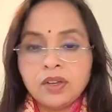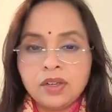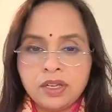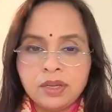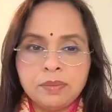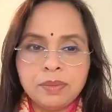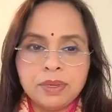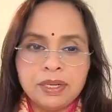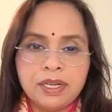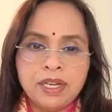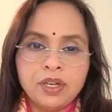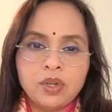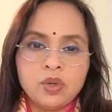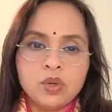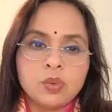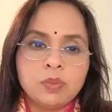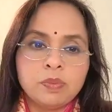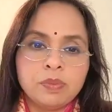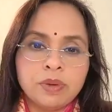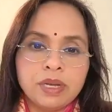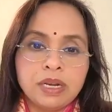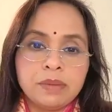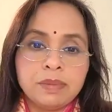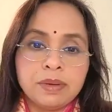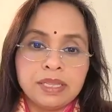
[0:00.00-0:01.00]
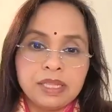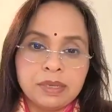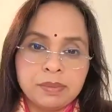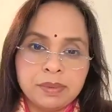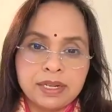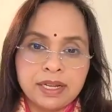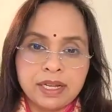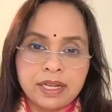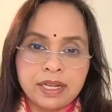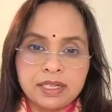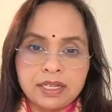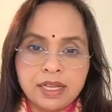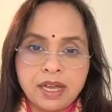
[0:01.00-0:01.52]
but he took Balbhadra
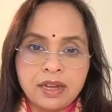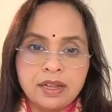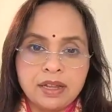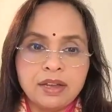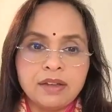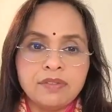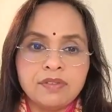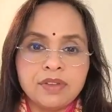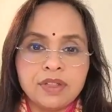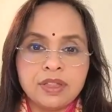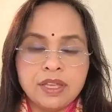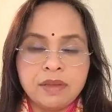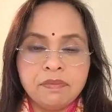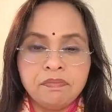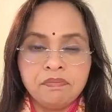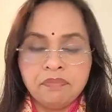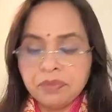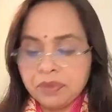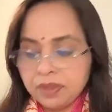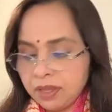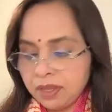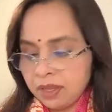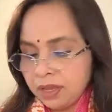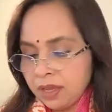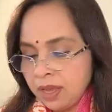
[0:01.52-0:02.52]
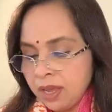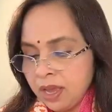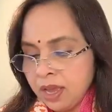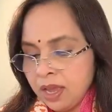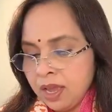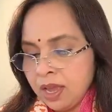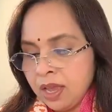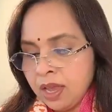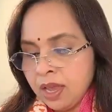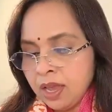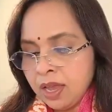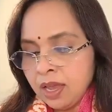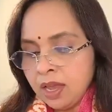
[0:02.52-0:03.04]
Bhattacharya with him.
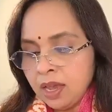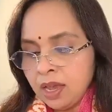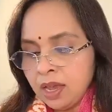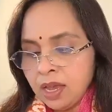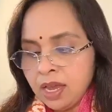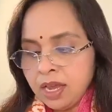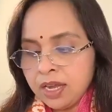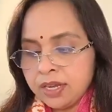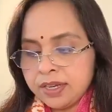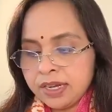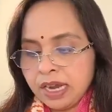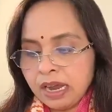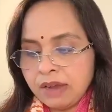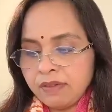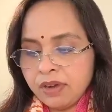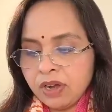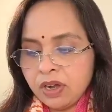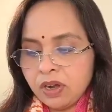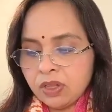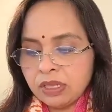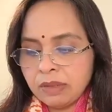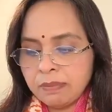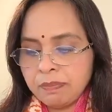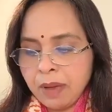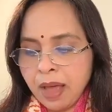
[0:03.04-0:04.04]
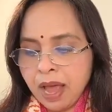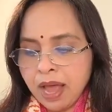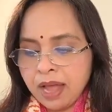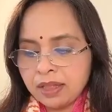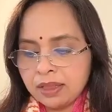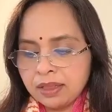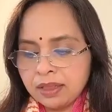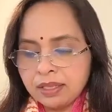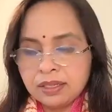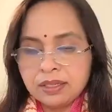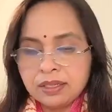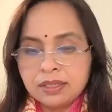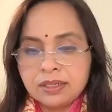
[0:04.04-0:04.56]
He traveled on the
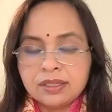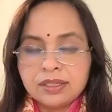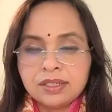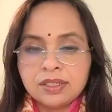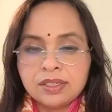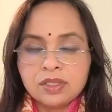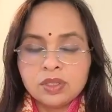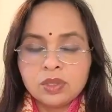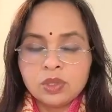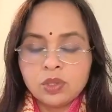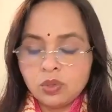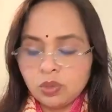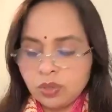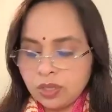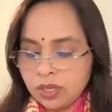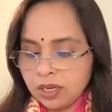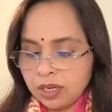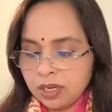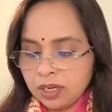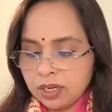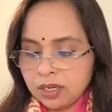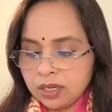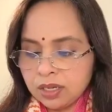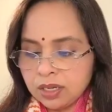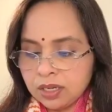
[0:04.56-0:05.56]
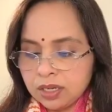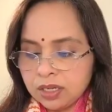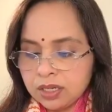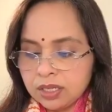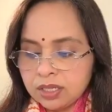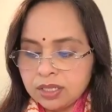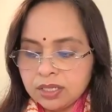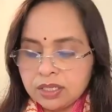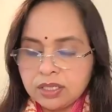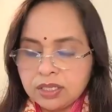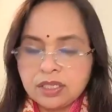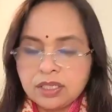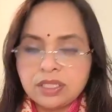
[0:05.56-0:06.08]
path through the
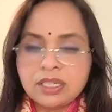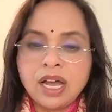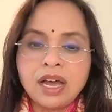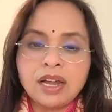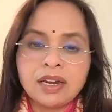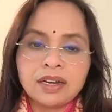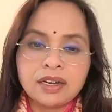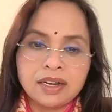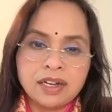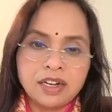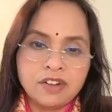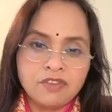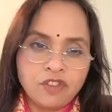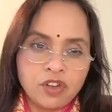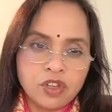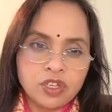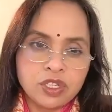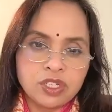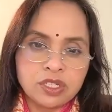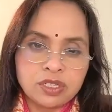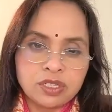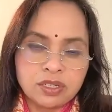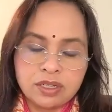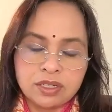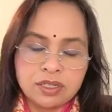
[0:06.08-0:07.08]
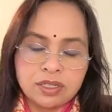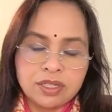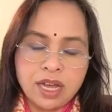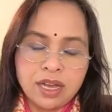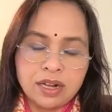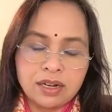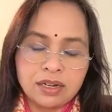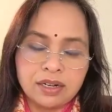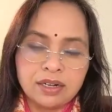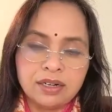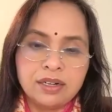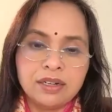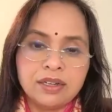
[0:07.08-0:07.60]
Jharkhand
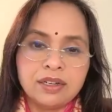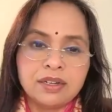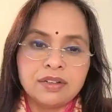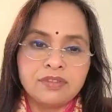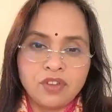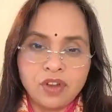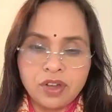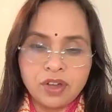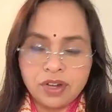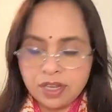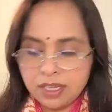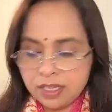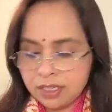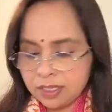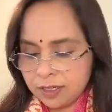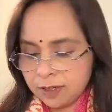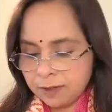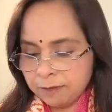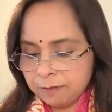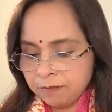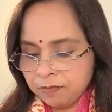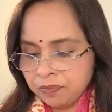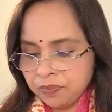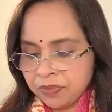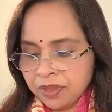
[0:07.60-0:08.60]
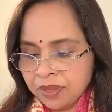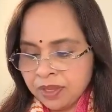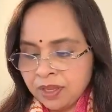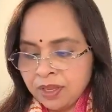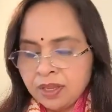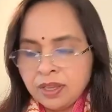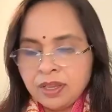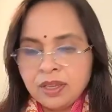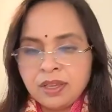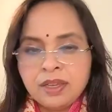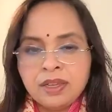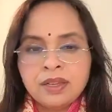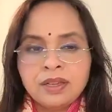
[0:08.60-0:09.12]
forest,
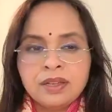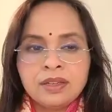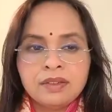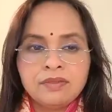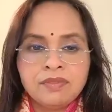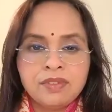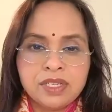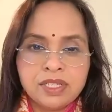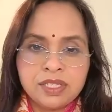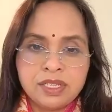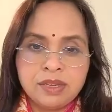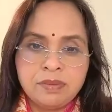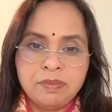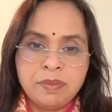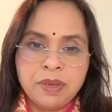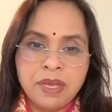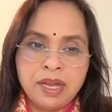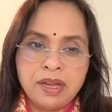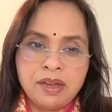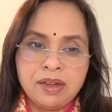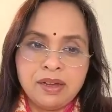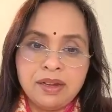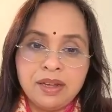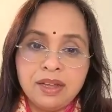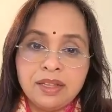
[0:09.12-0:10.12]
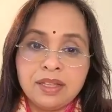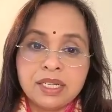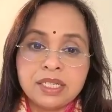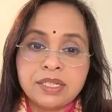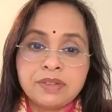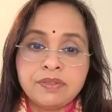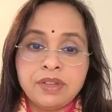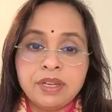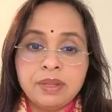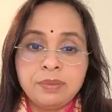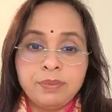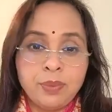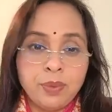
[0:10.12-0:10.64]
which is in Bihar, and that's a
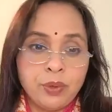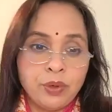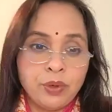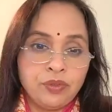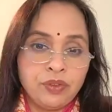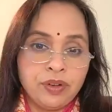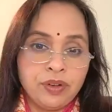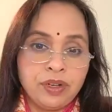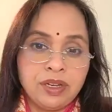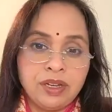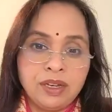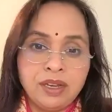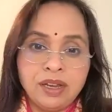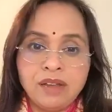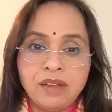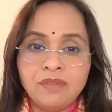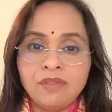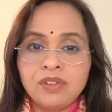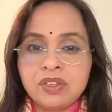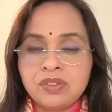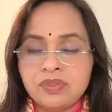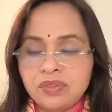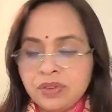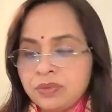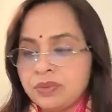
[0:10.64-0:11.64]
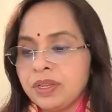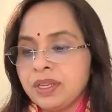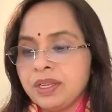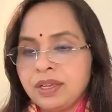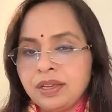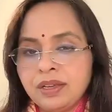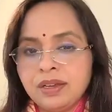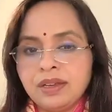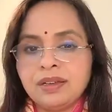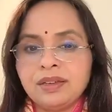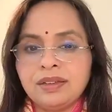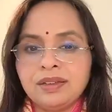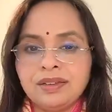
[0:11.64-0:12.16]
very beautiful Leela which we will
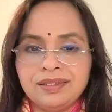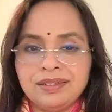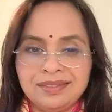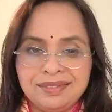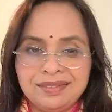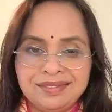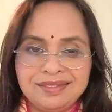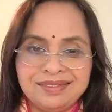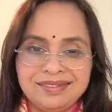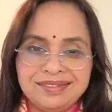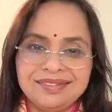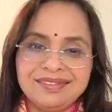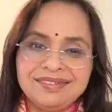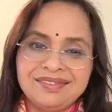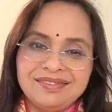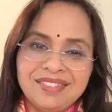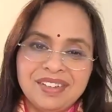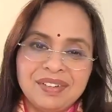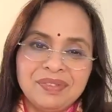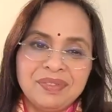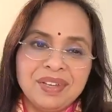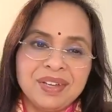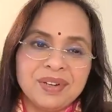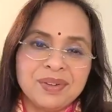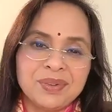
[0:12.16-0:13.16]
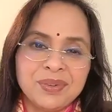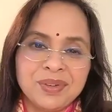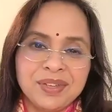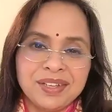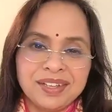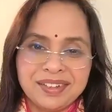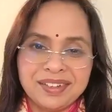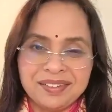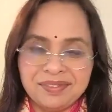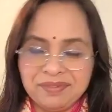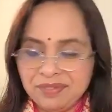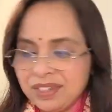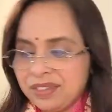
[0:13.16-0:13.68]
hear when
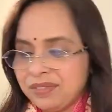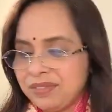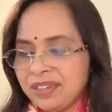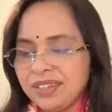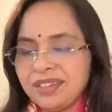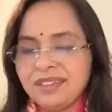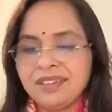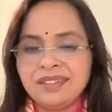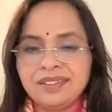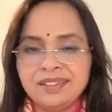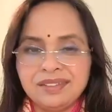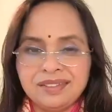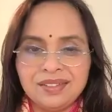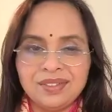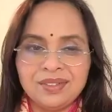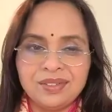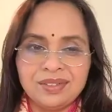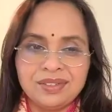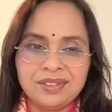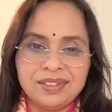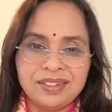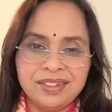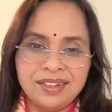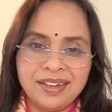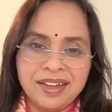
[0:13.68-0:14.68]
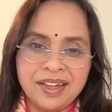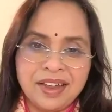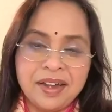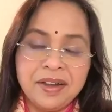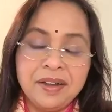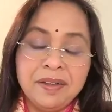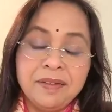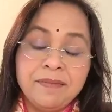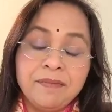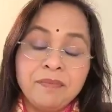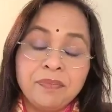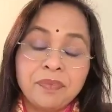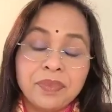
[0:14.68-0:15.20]
we read
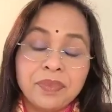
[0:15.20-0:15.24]
ahead.